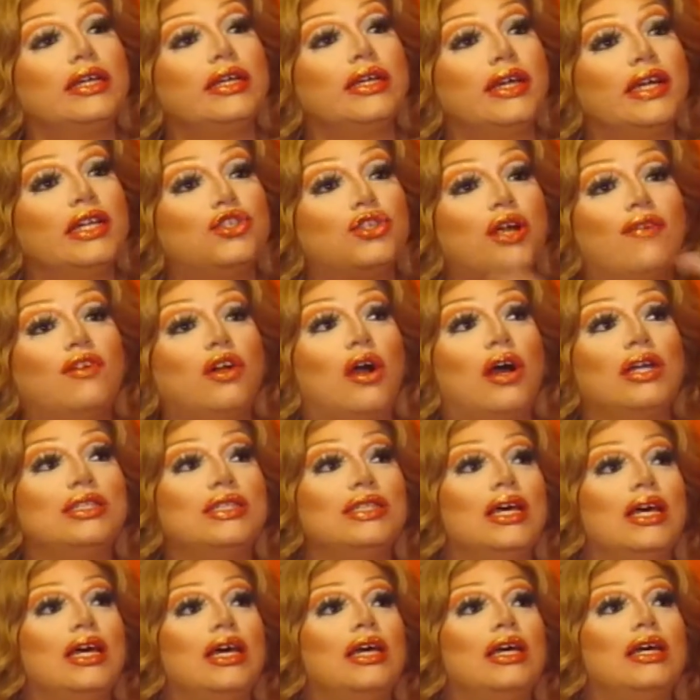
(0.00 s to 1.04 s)

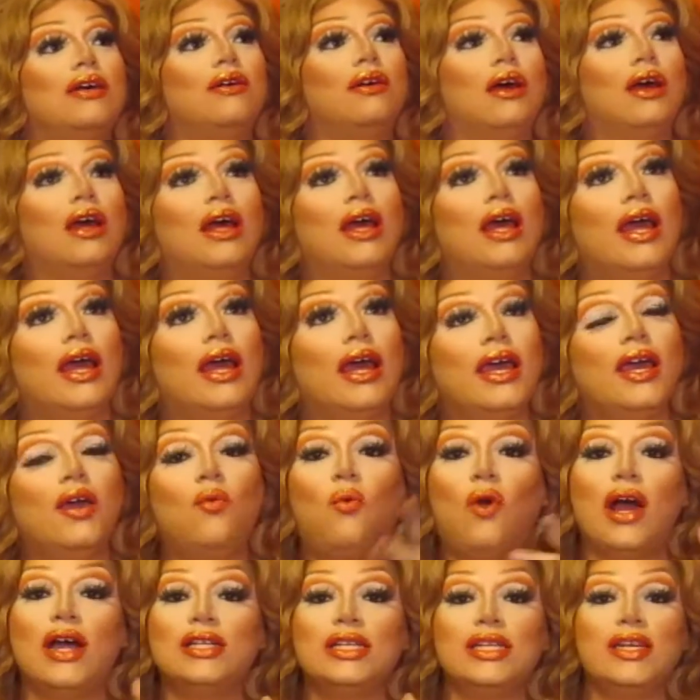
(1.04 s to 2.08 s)
extravaganza, it
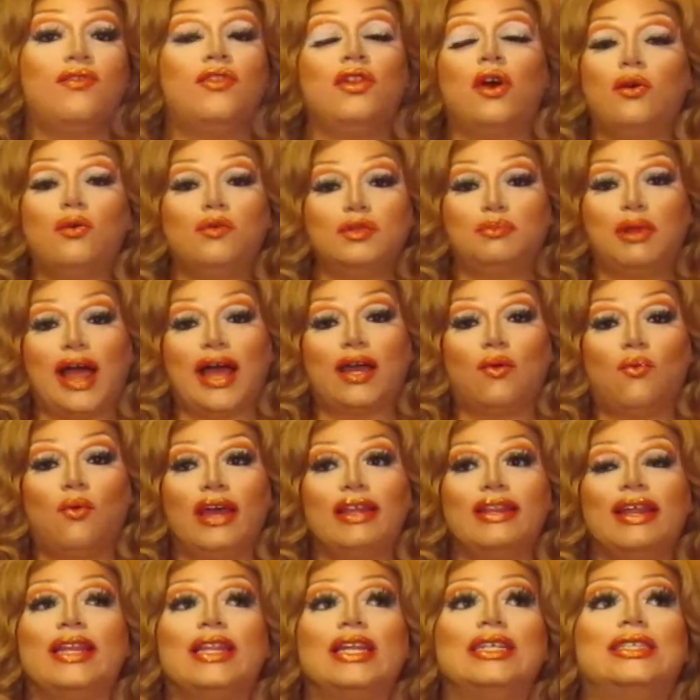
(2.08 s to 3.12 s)
was, even though it was black and
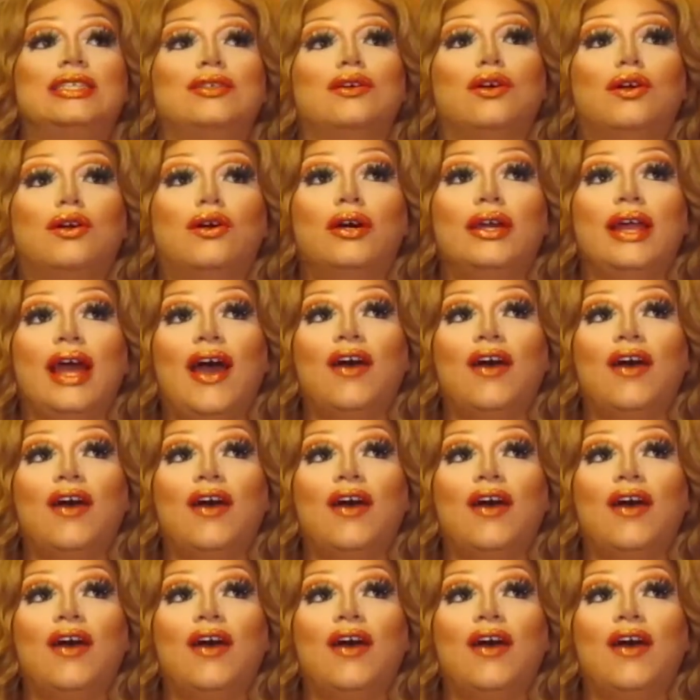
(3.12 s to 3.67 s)
white. Like, this could